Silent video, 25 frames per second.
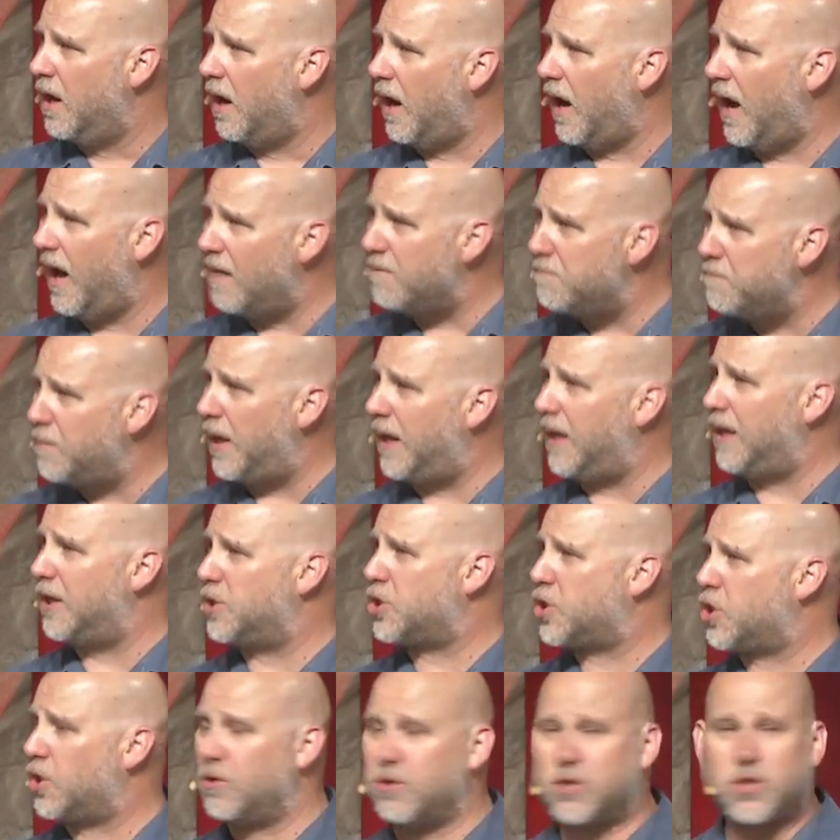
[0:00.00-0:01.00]
I've been
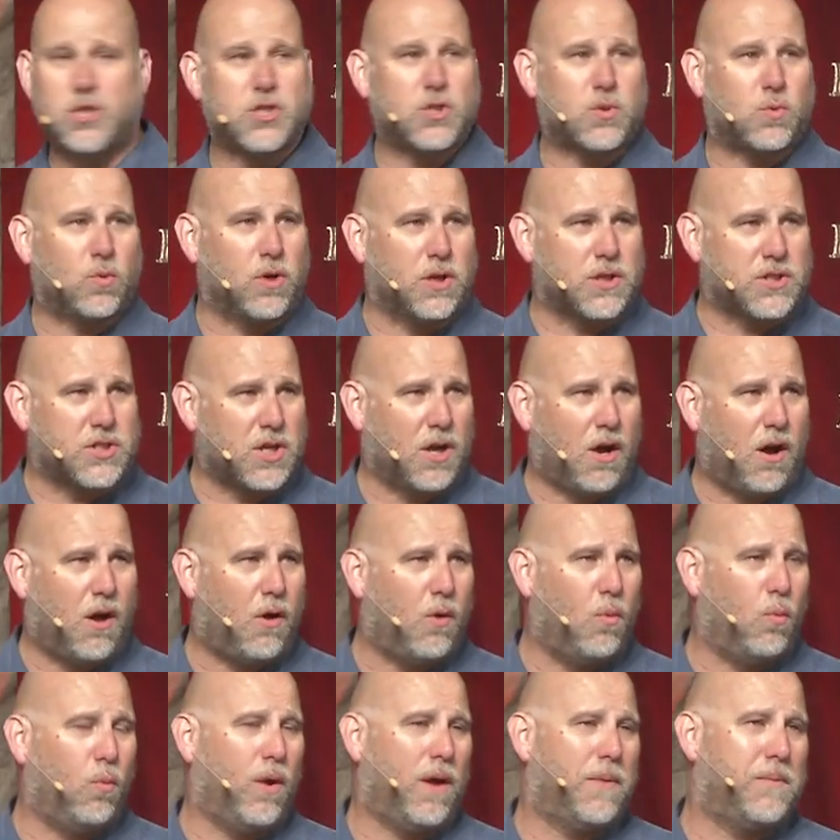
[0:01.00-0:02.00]
in churches where it's
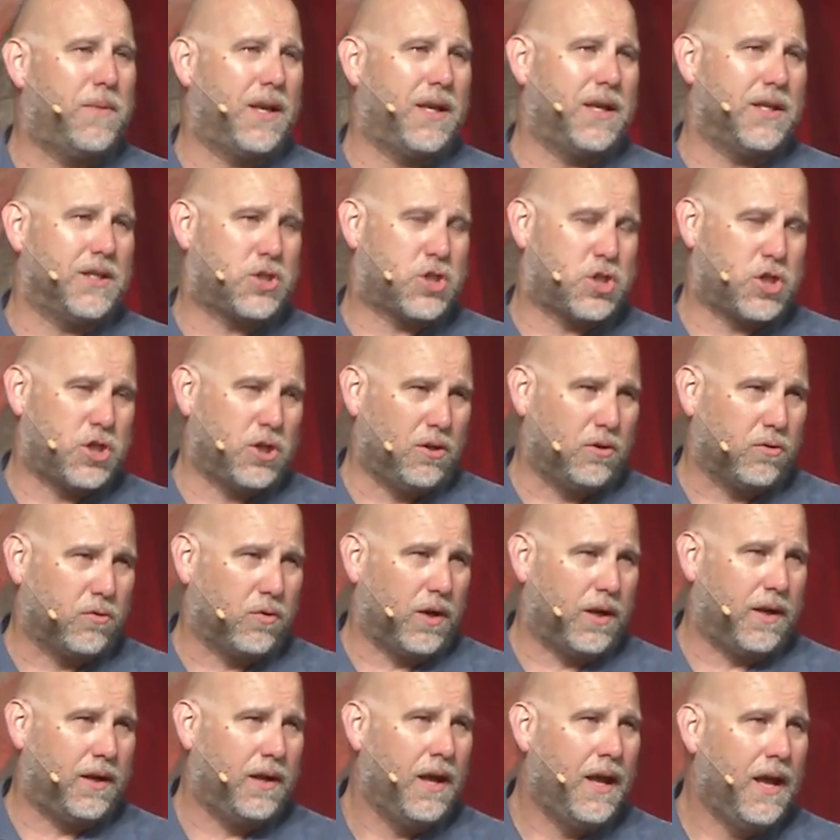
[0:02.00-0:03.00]
all women and
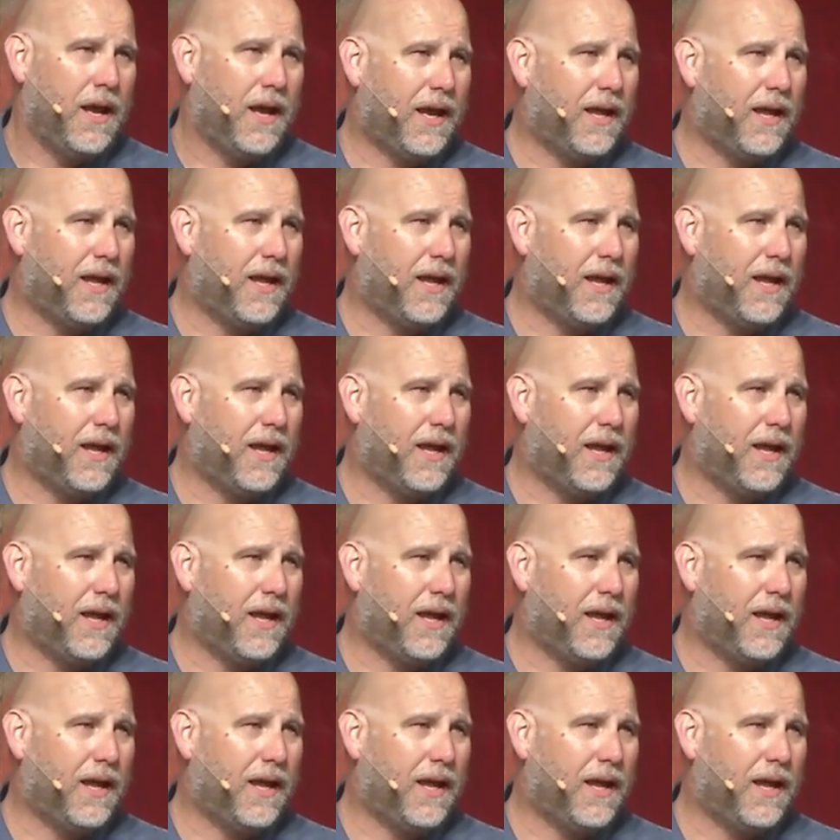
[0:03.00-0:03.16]
children,